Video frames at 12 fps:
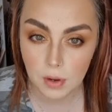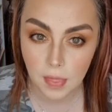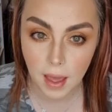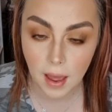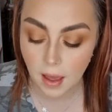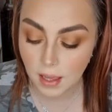I'm
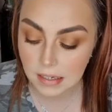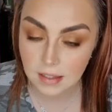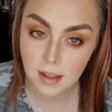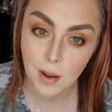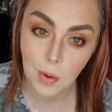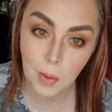doing that I can
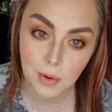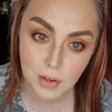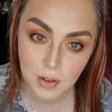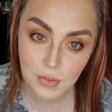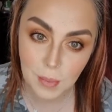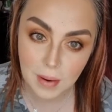decide what I want
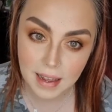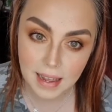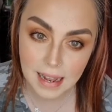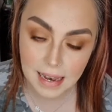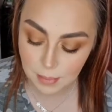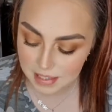to do for
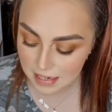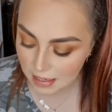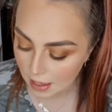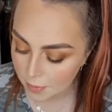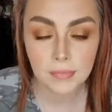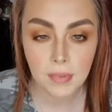my
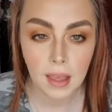lipstick.